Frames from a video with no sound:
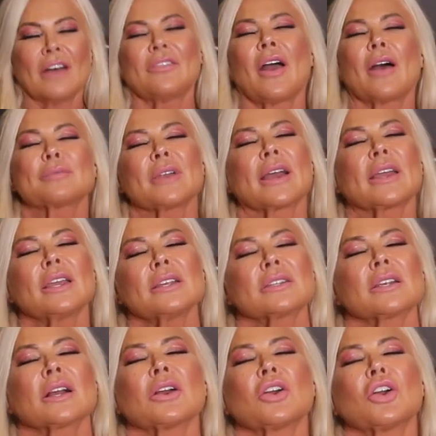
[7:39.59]
Fab, like,
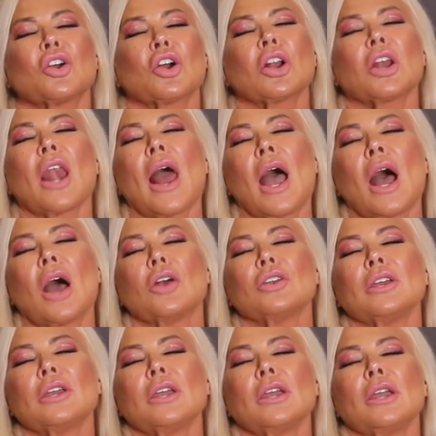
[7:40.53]
it's
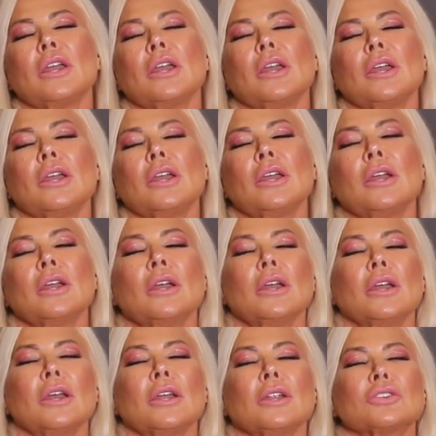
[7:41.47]
cloudy
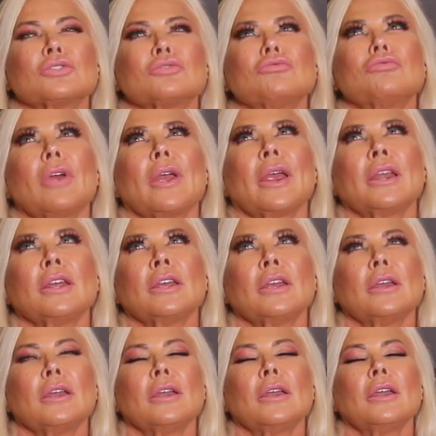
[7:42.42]
and it's
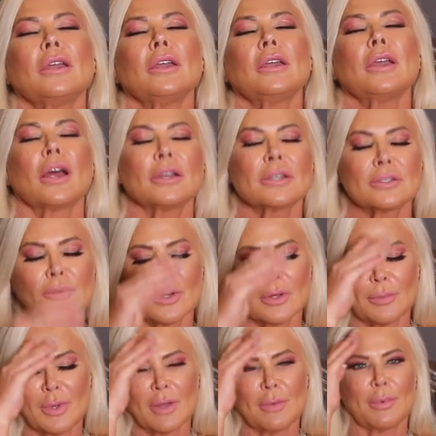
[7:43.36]
rainy. I just
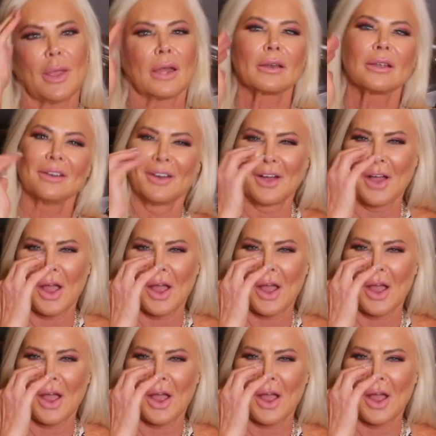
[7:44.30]
want to be in bed.